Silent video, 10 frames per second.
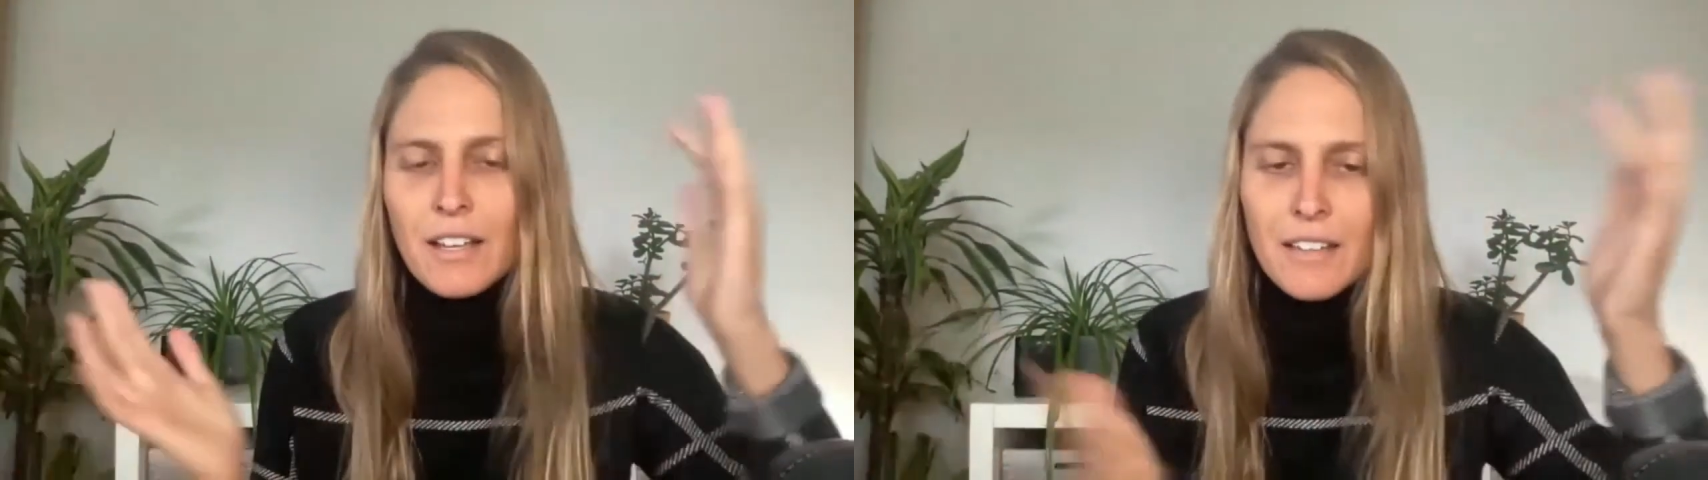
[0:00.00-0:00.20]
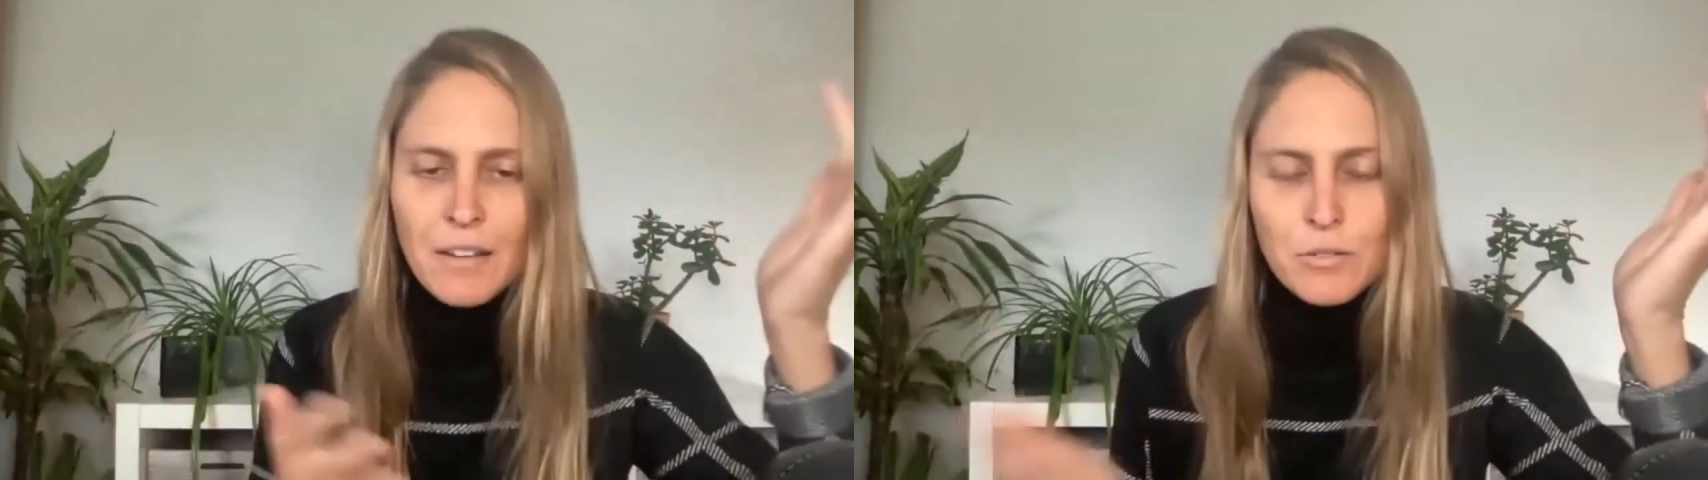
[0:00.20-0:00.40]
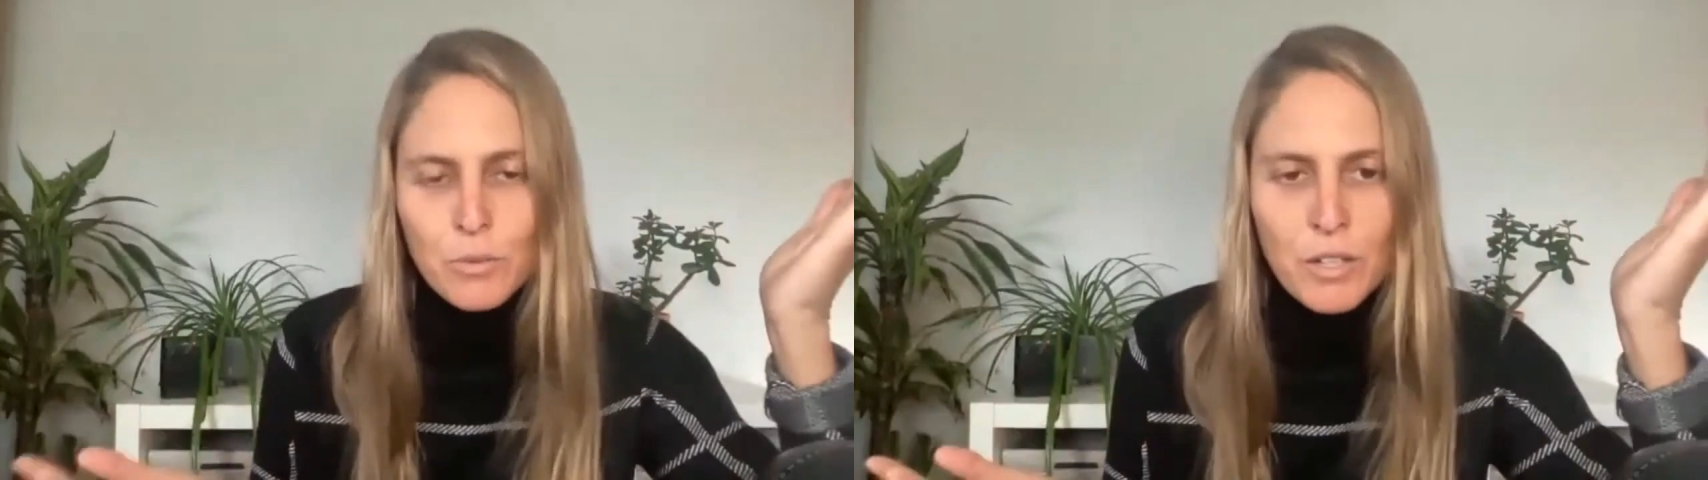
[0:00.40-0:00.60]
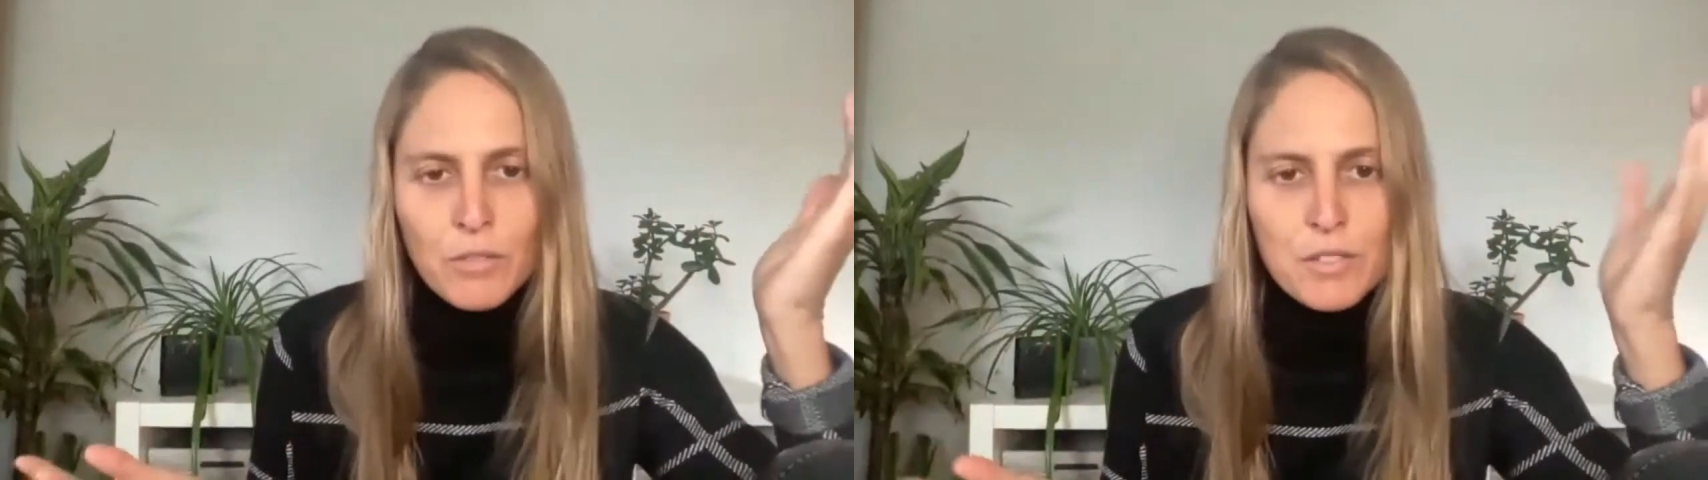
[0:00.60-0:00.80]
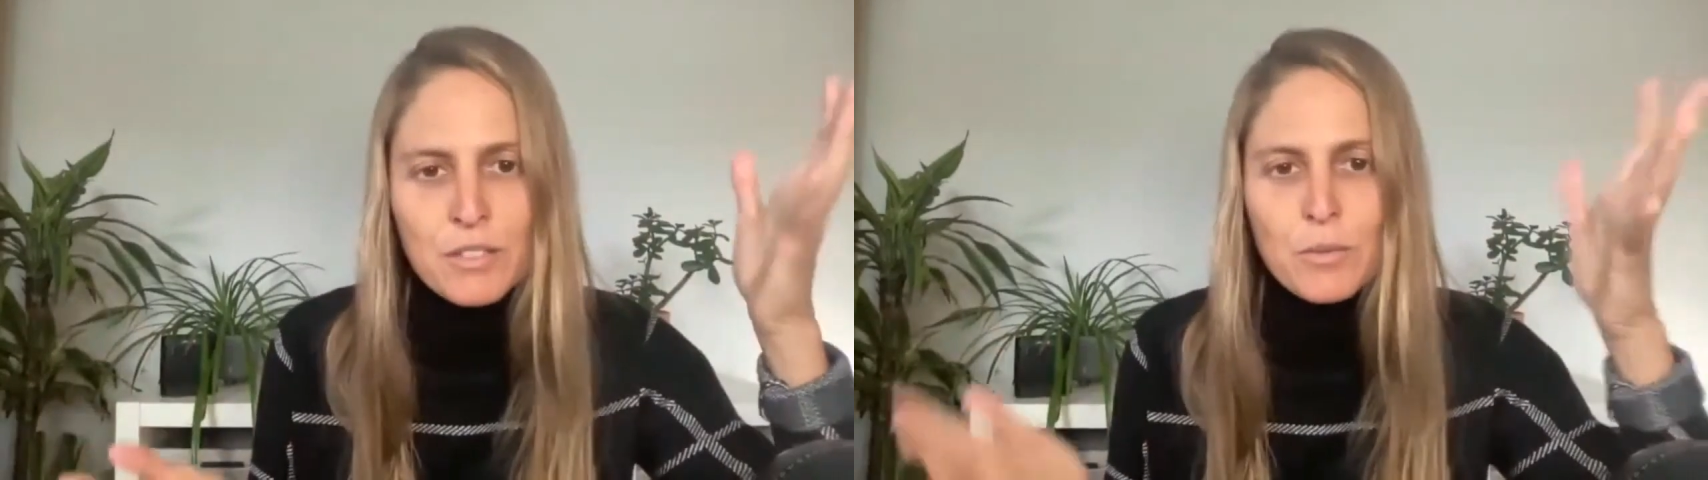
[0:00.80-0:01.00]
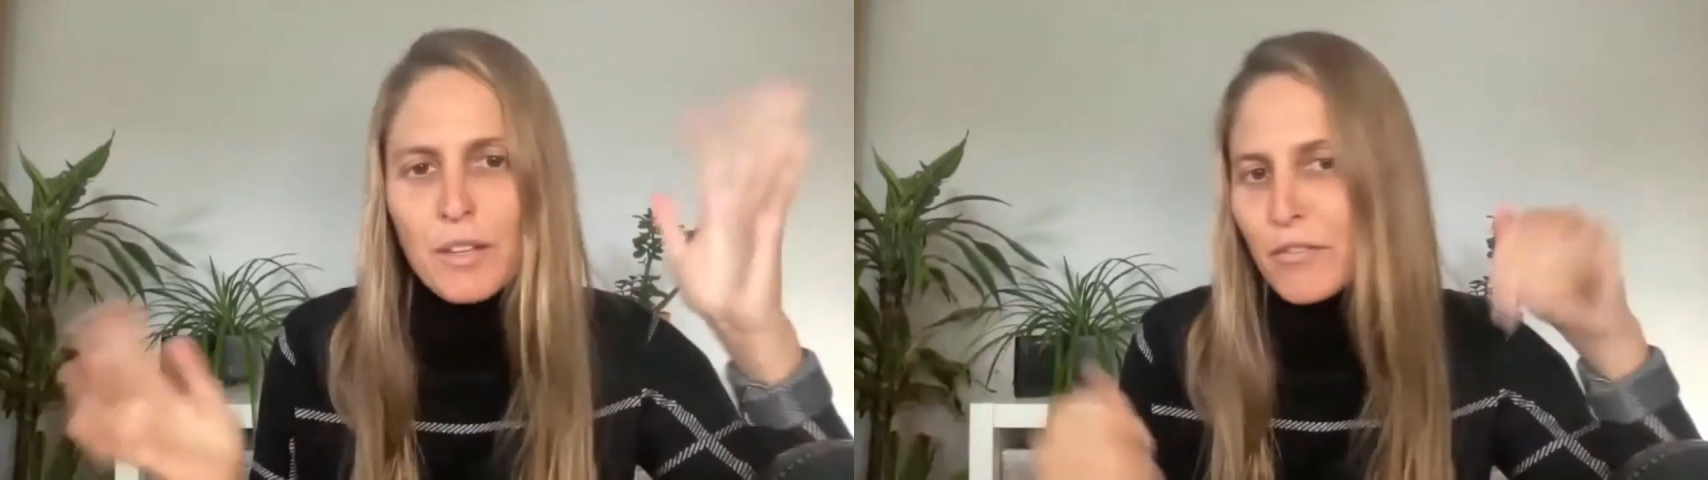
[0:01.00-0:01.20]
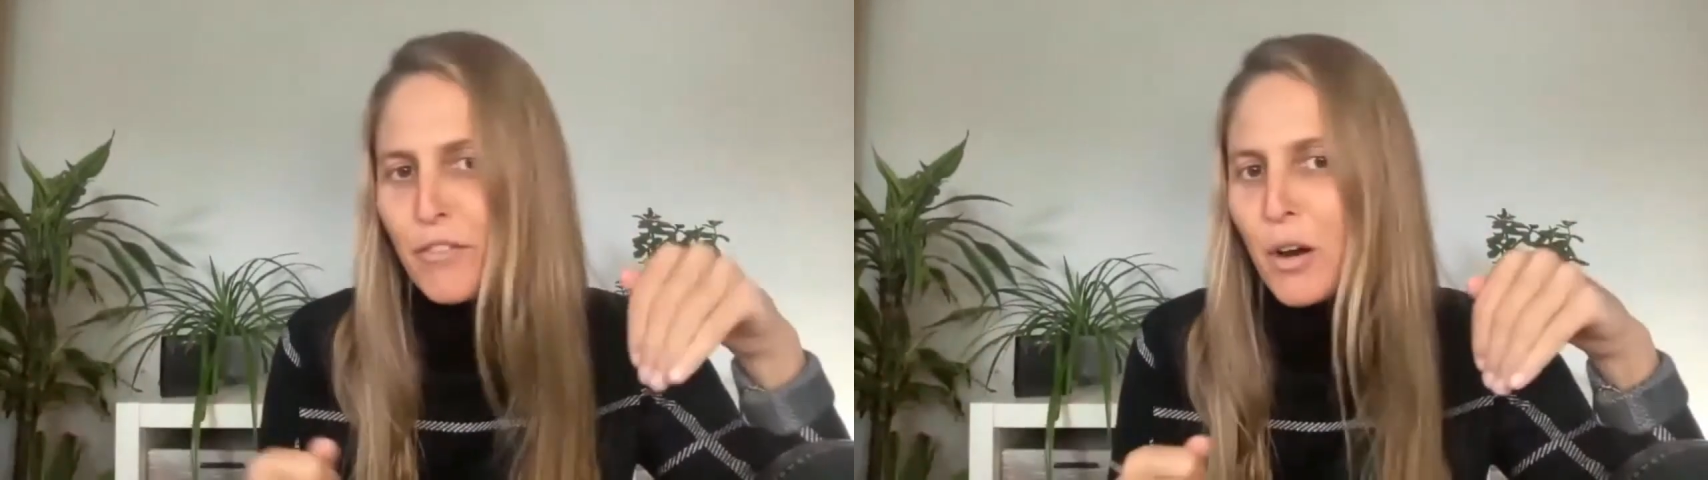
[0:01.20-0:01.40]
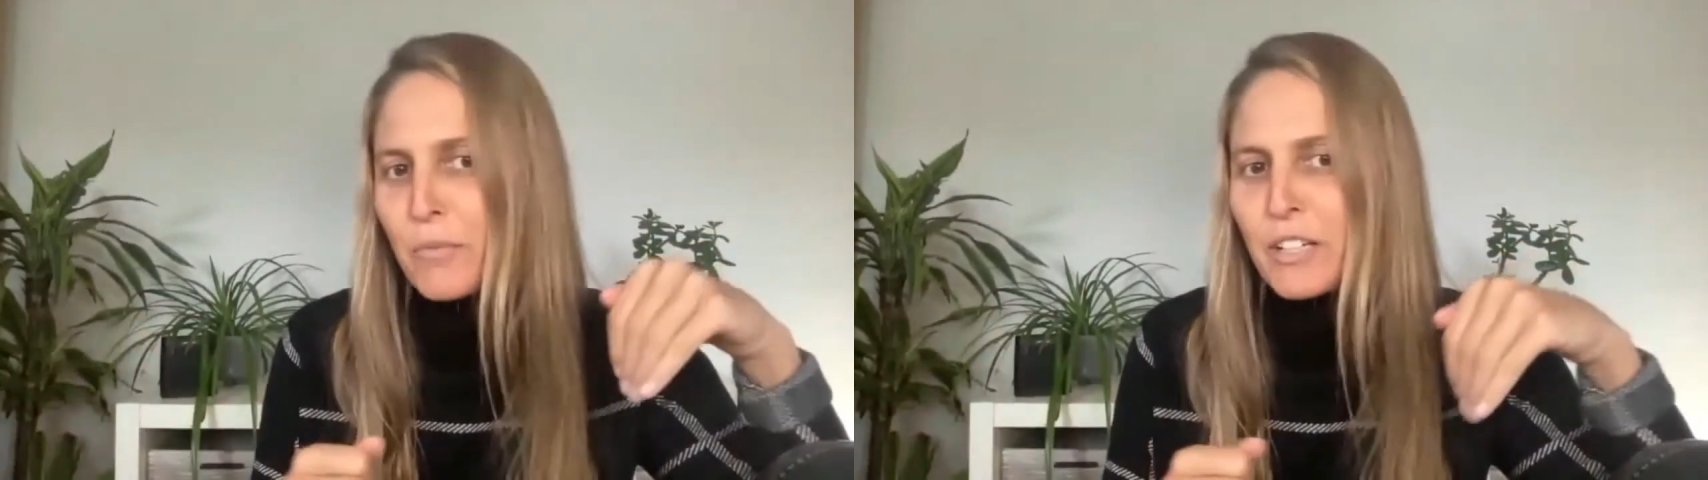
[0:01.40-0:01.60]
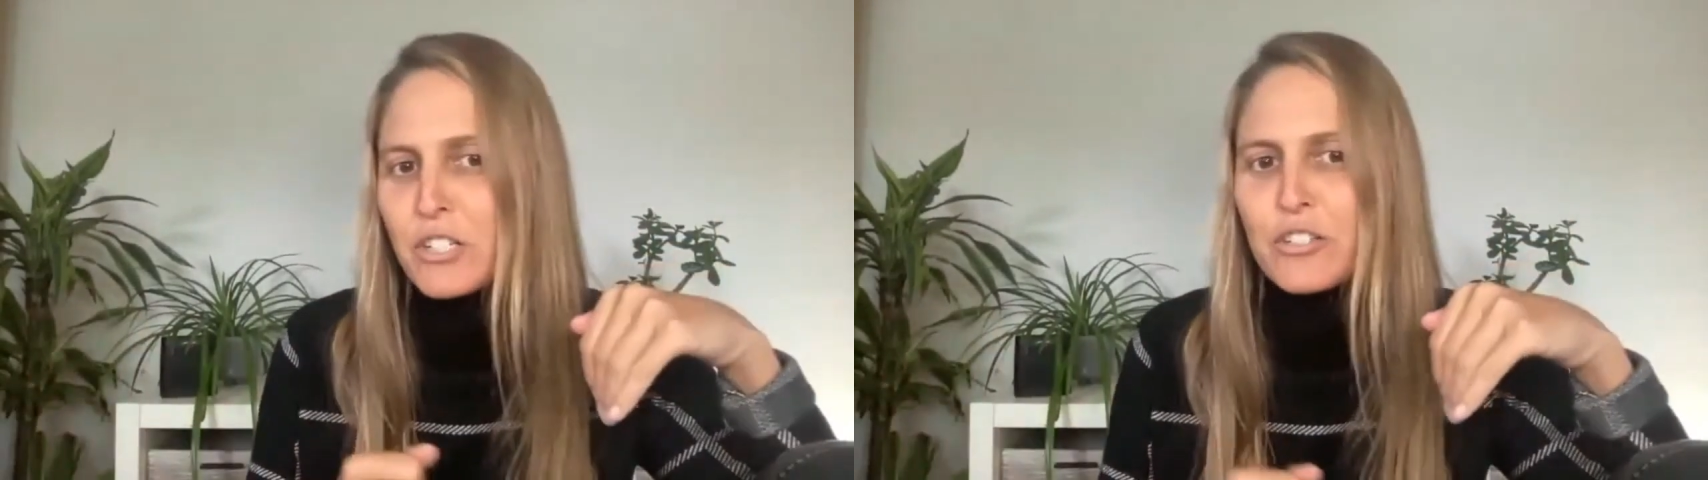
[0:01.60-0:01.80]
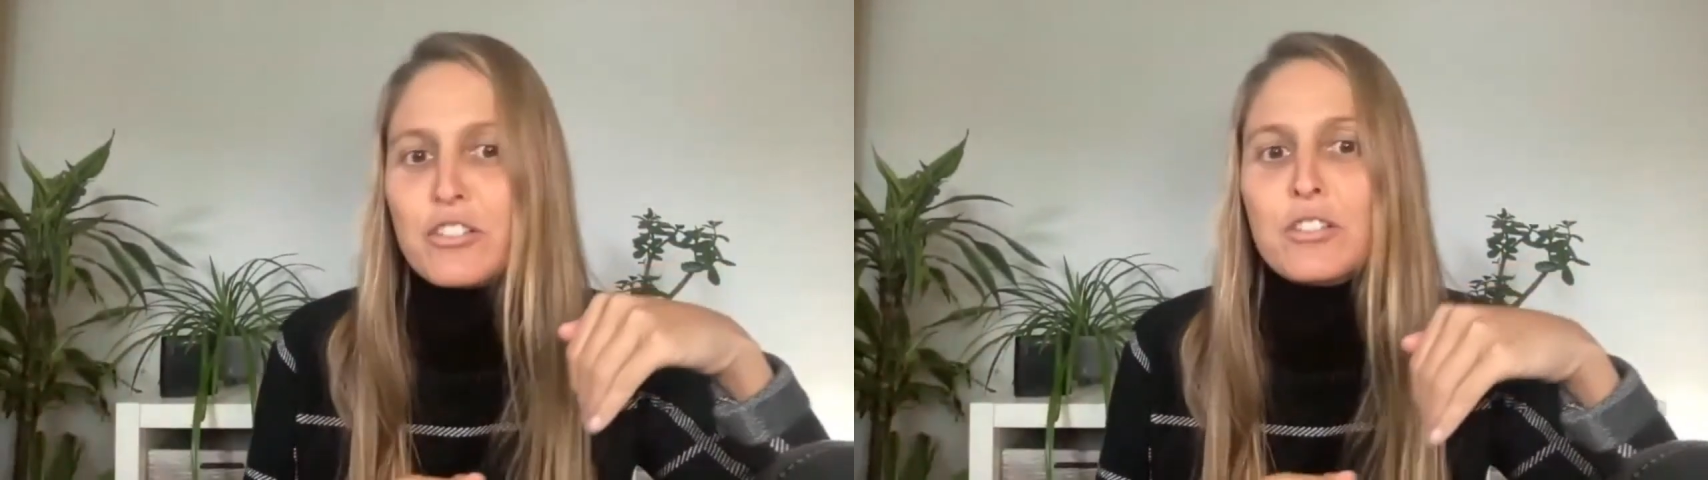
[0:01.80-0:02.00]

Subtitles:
was one of the reasons why the farm venture